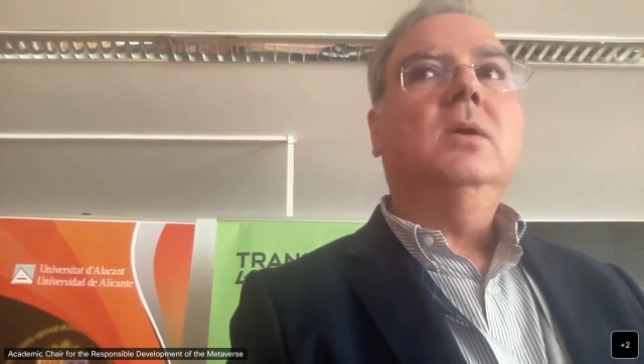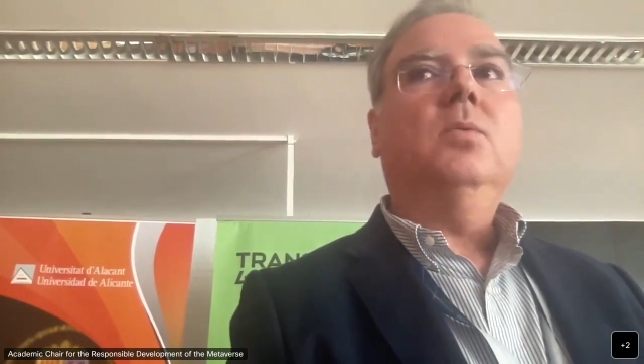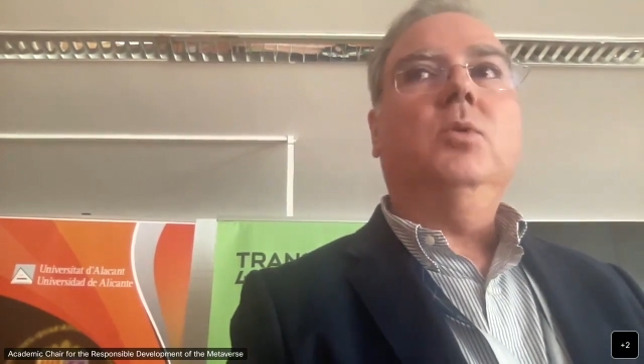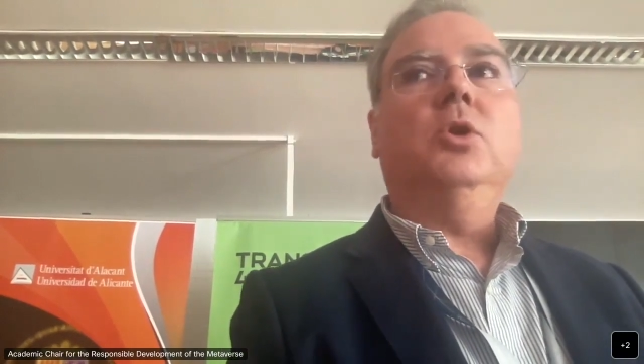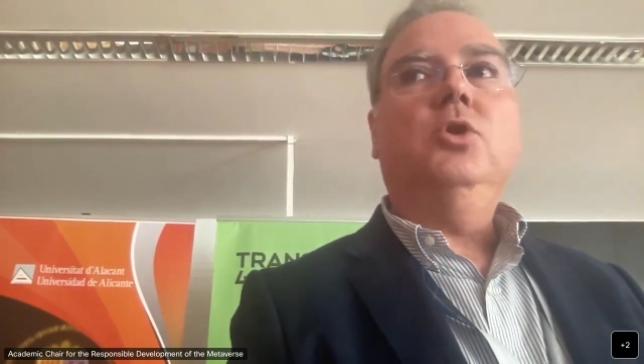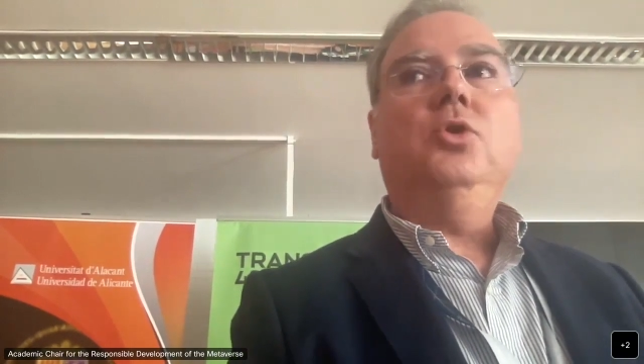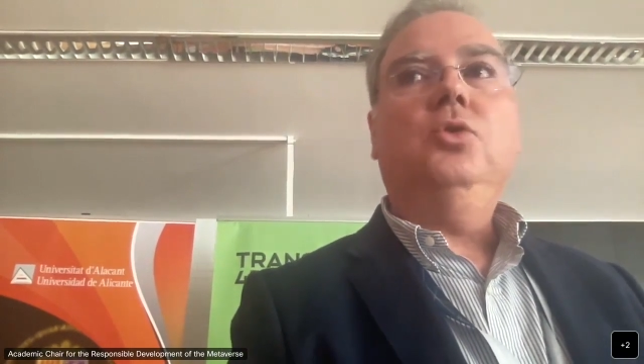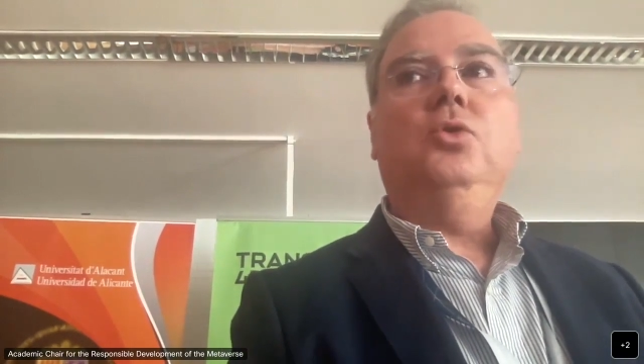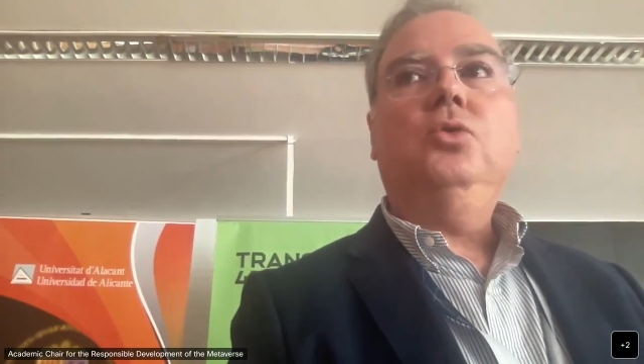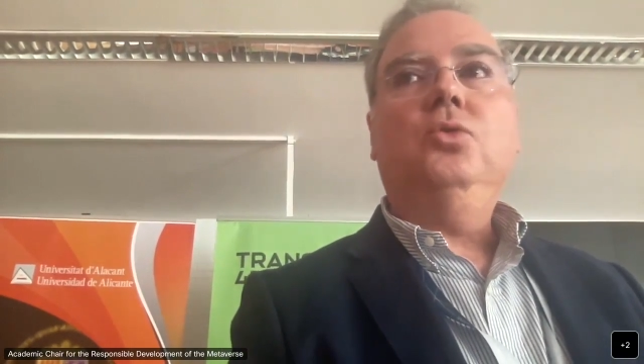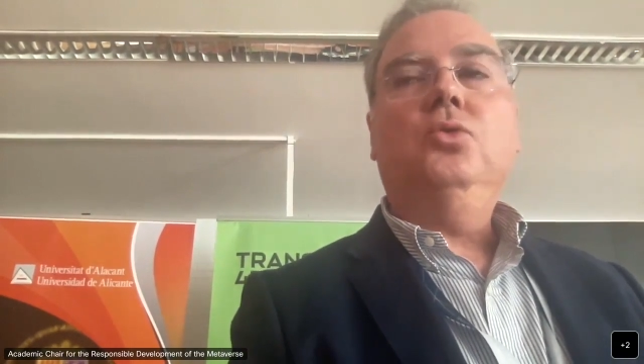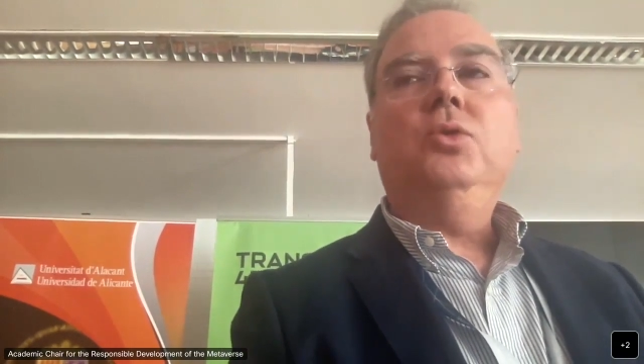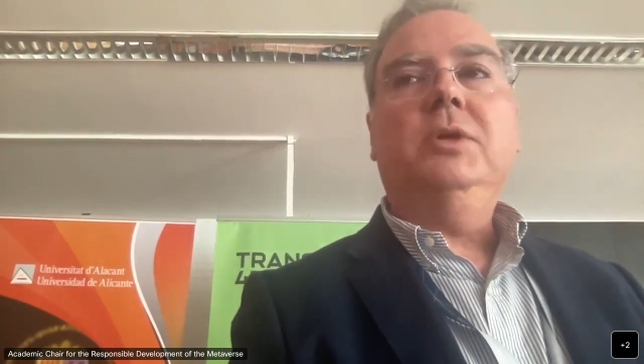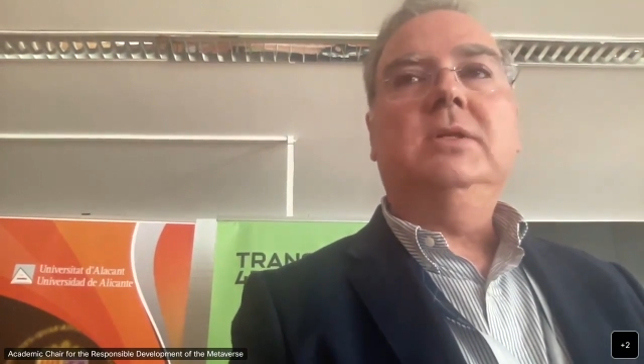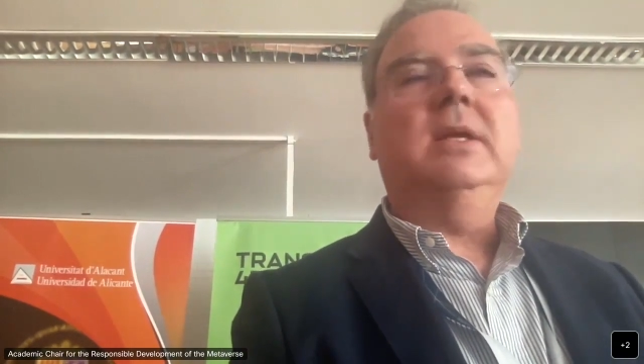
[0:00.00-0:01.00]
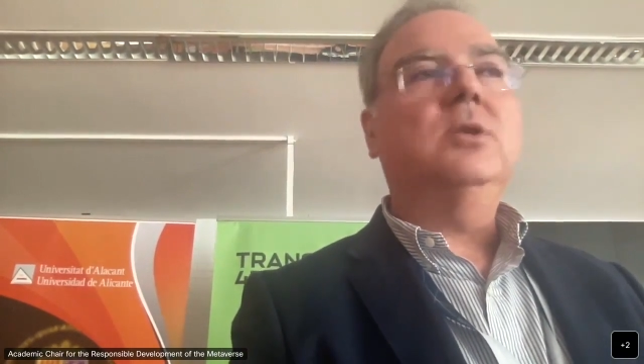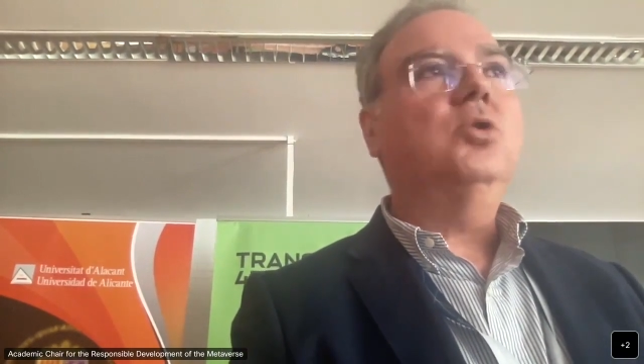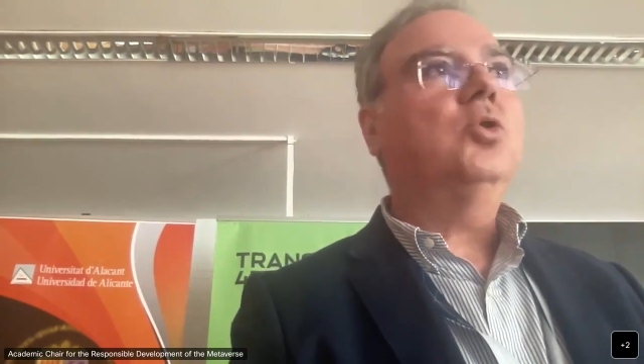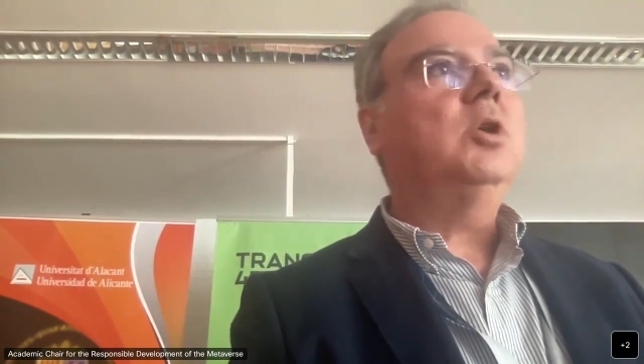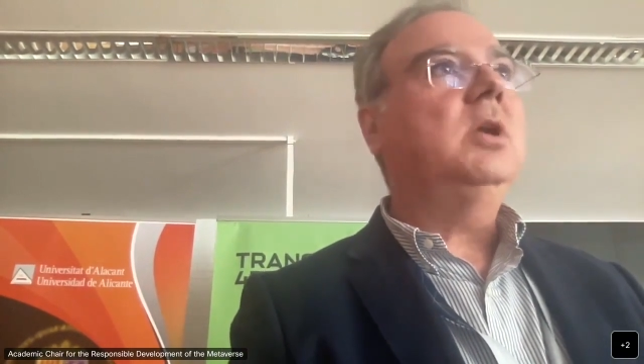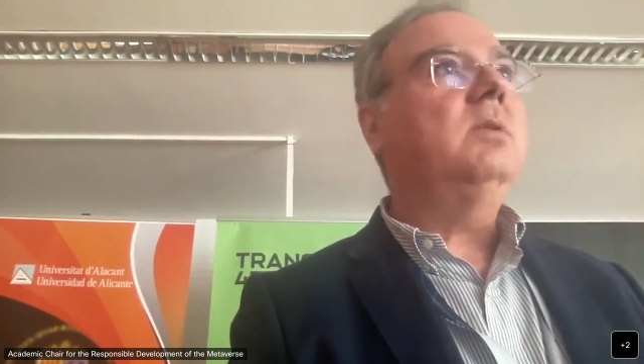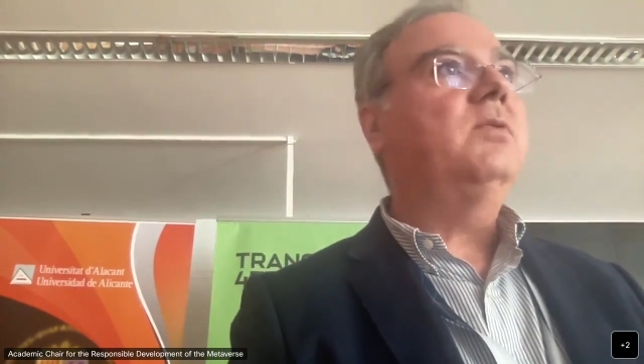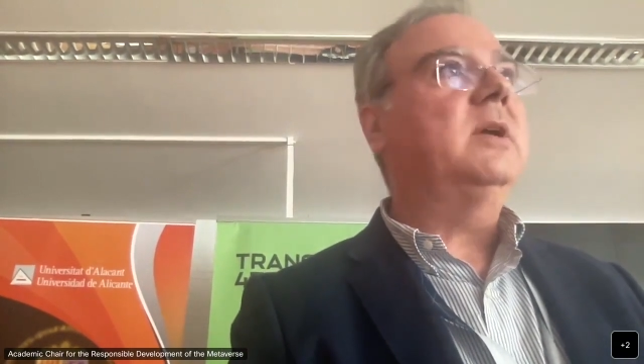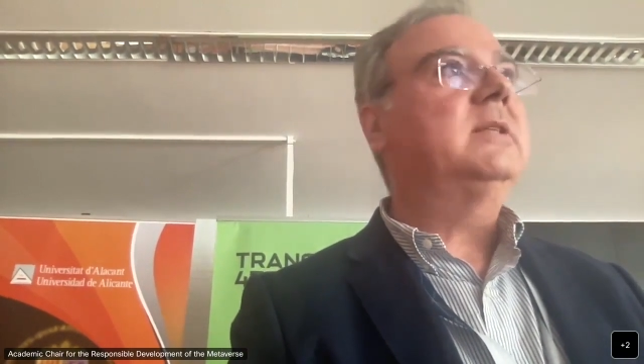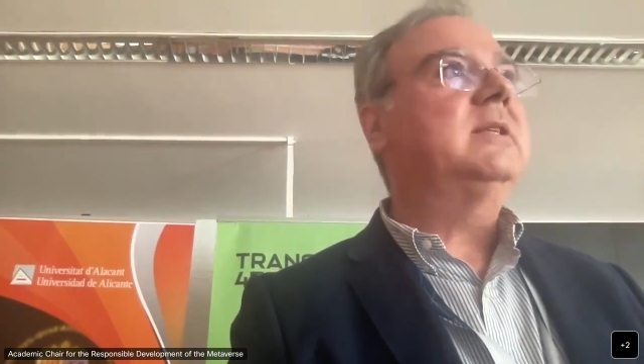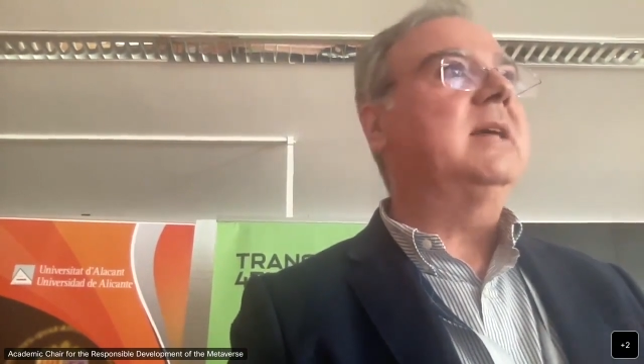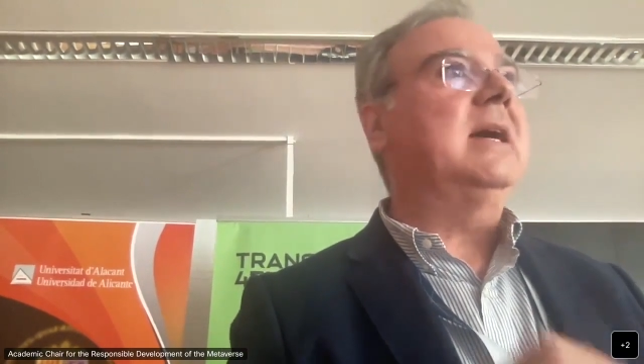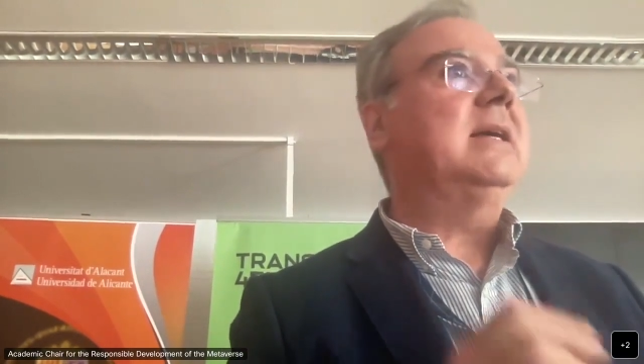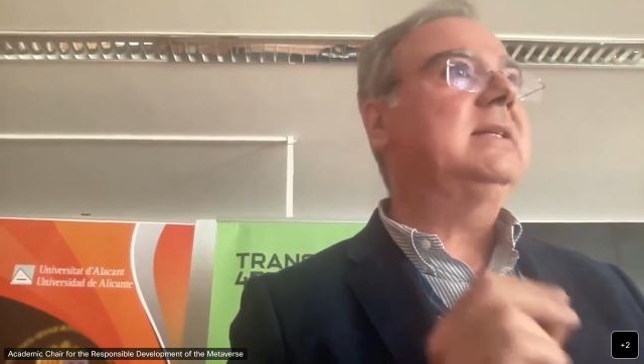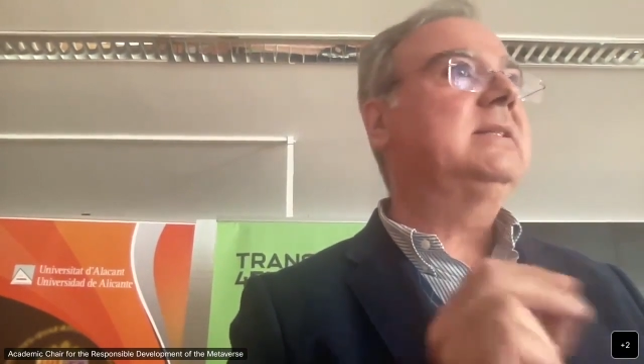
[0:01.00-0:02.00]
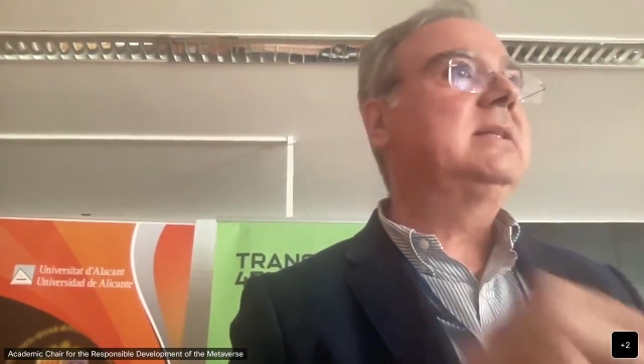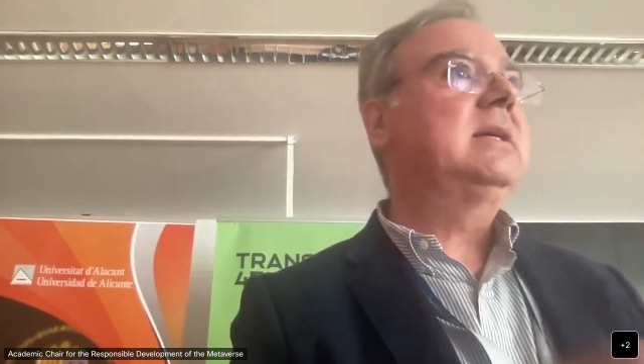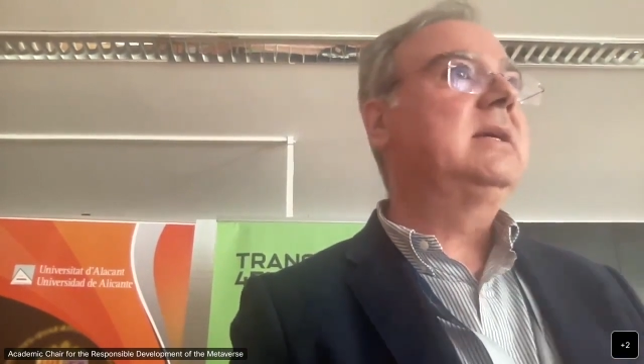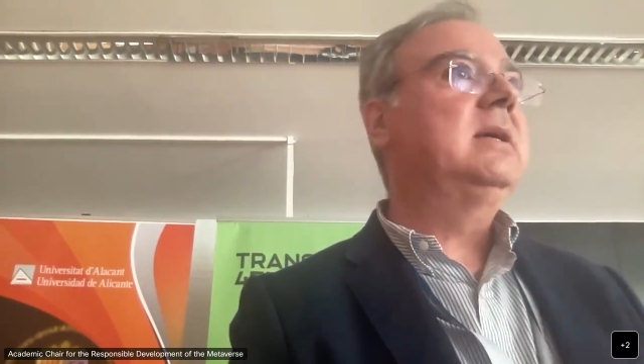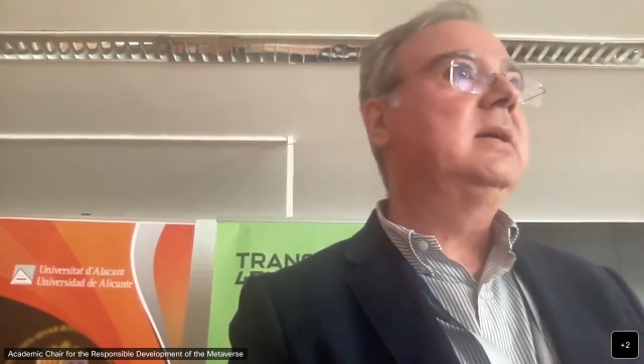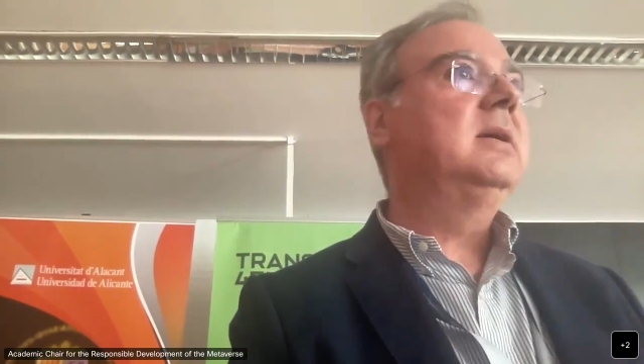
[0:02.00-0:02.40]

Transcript: what you do is that you give a task